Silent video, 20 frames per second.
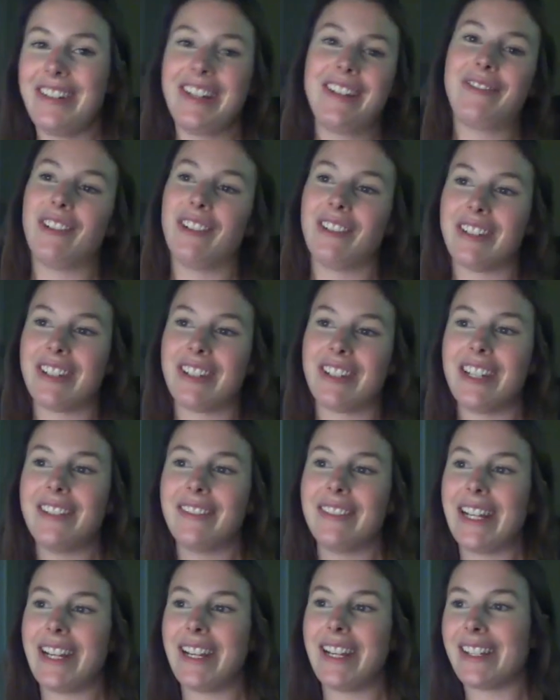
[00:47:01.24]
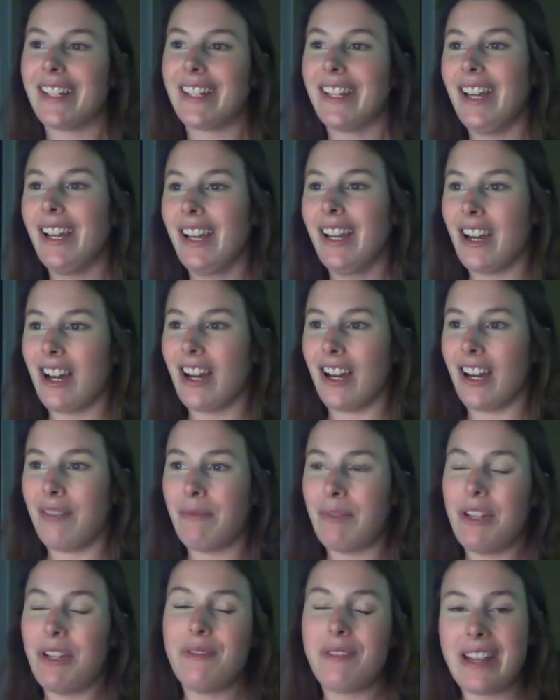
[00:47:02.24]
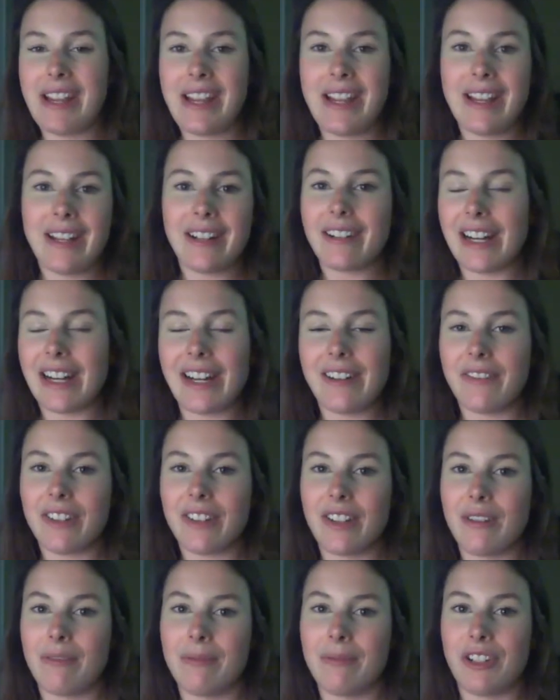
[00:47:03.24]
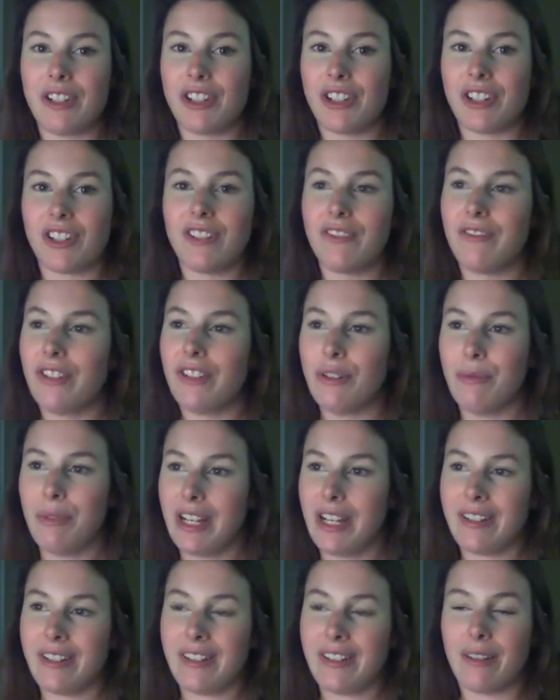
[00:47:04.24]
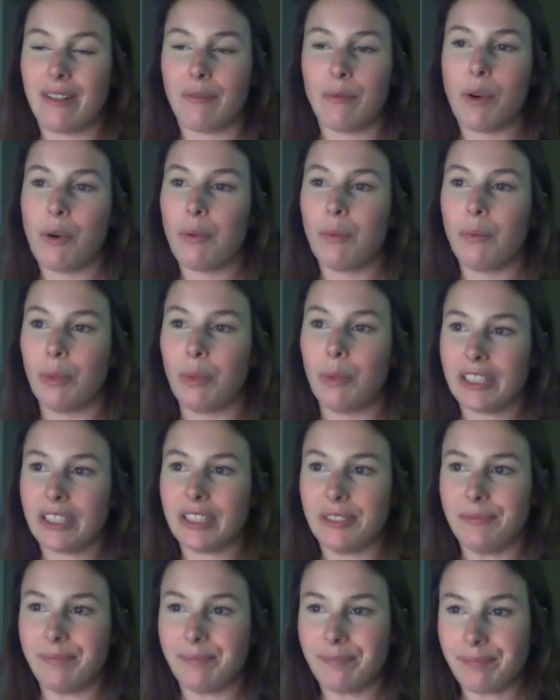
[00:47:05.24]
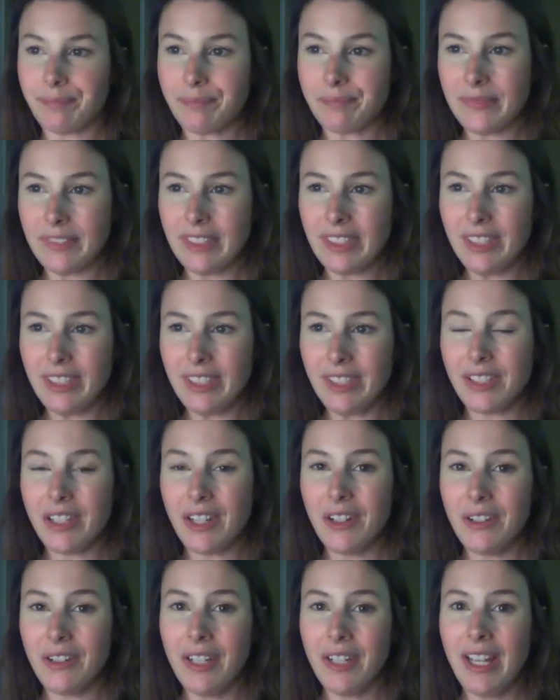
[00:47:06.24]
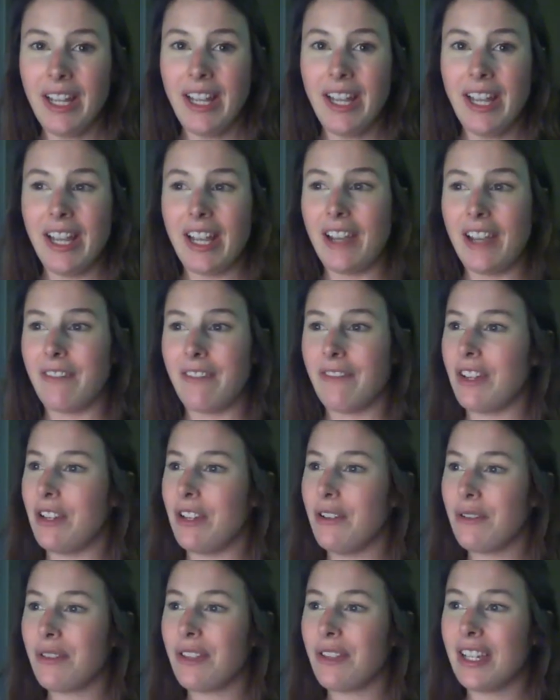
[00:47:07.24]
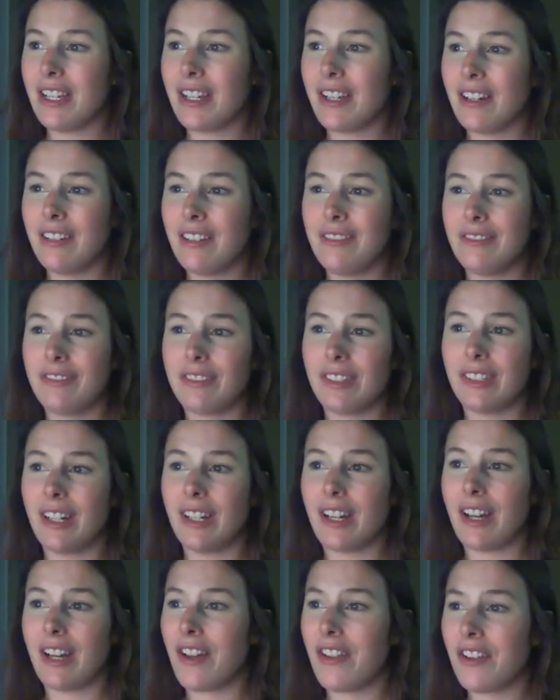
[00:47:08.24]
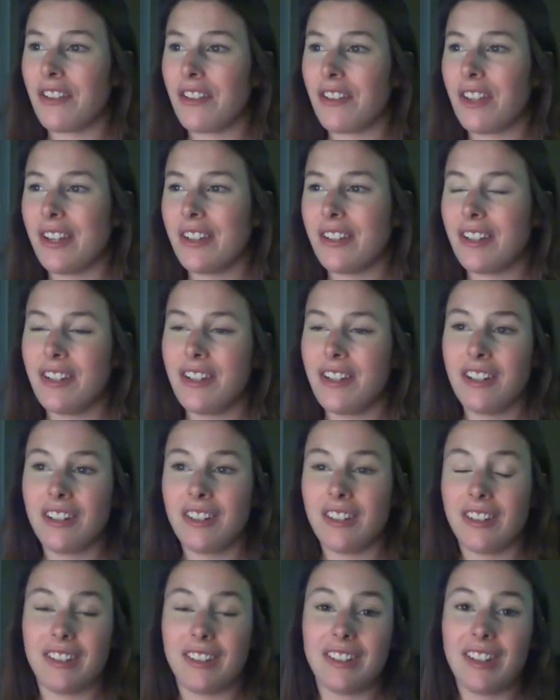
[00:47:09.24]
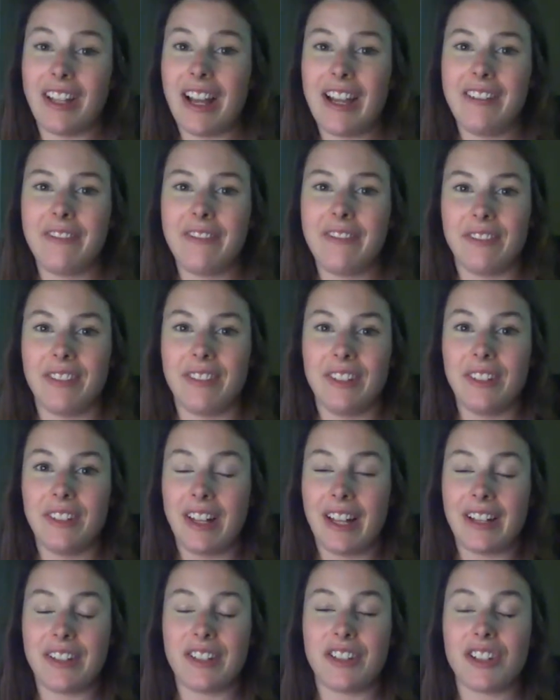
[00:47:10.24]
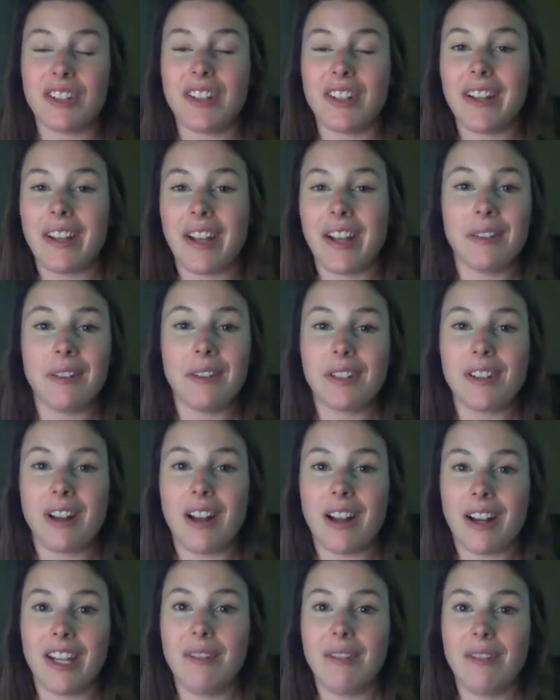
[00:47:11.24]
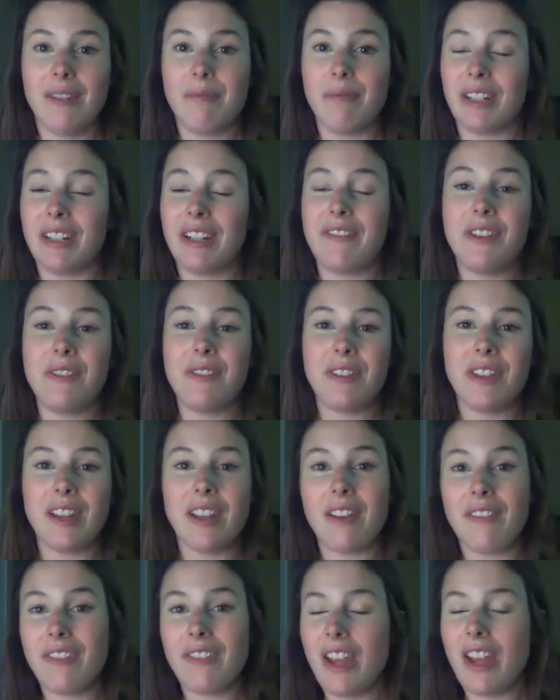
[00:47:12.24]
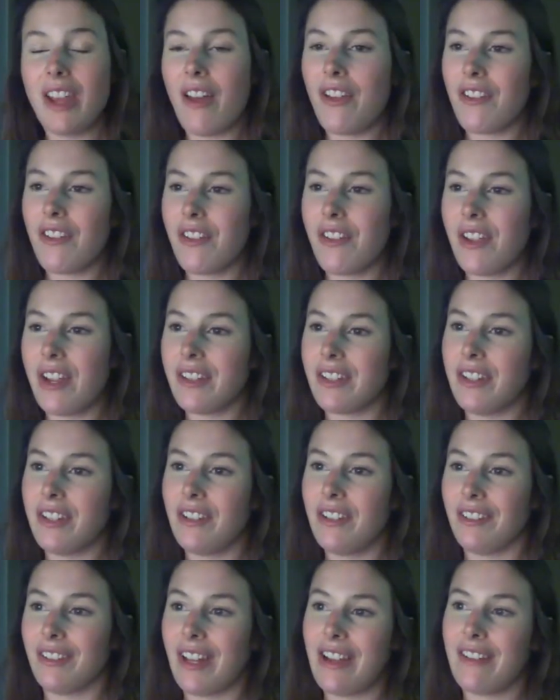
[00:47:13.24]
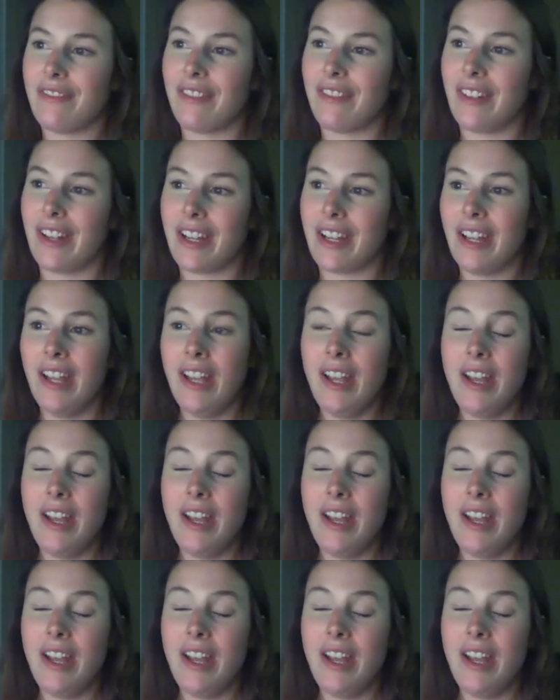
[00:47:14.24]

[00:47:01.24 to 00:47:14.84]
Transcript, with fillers: you need 14 weeks. You can't cram for them in just a few weeks. That won't work. So if you think of other things in your life, like just like I was talking about, if you think of the other things in your life, like